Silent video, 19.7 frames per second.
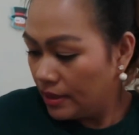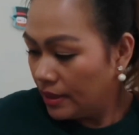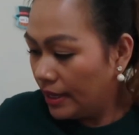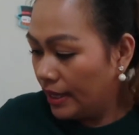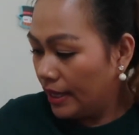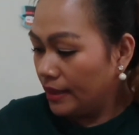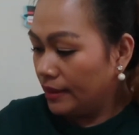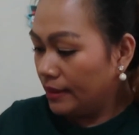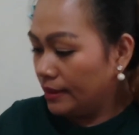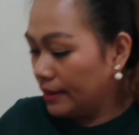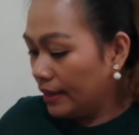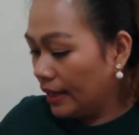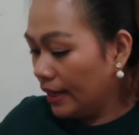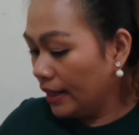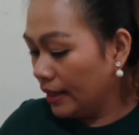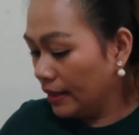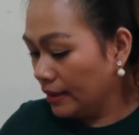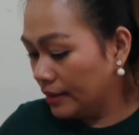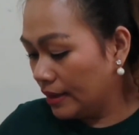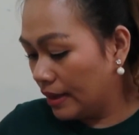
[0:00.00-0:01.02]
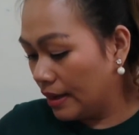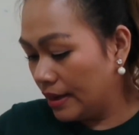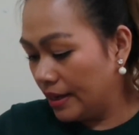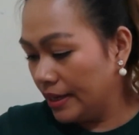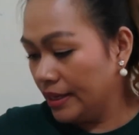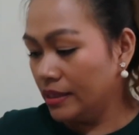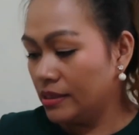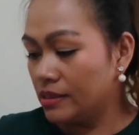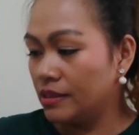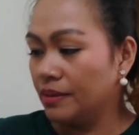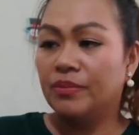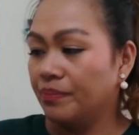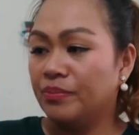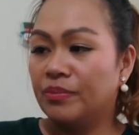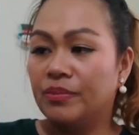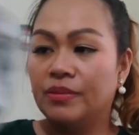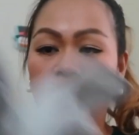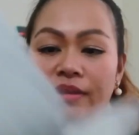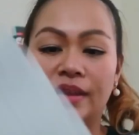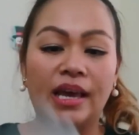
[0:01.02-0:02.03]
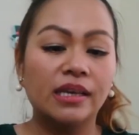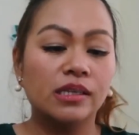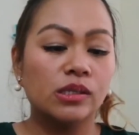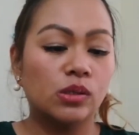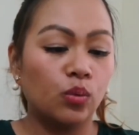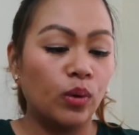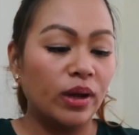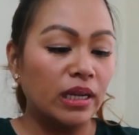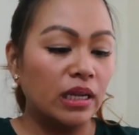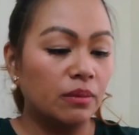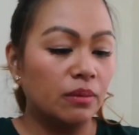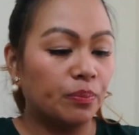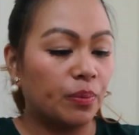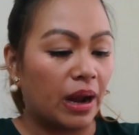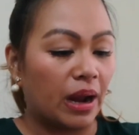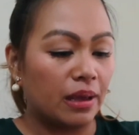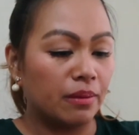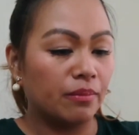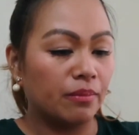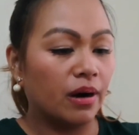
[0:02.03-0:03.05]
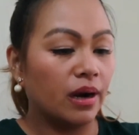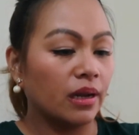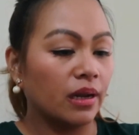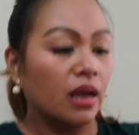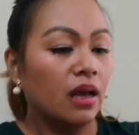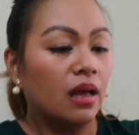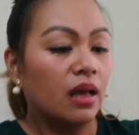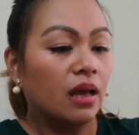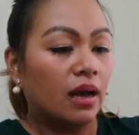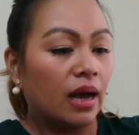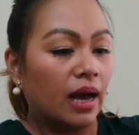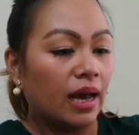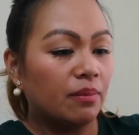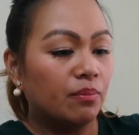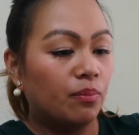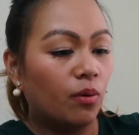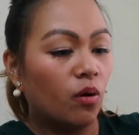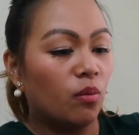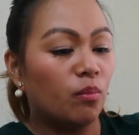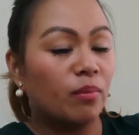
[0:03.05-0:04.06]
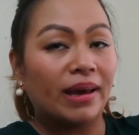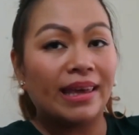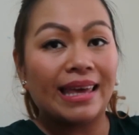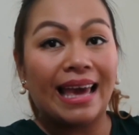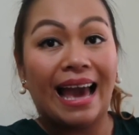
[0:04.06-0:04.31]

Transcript: And then guys, next one in Primark, I bought my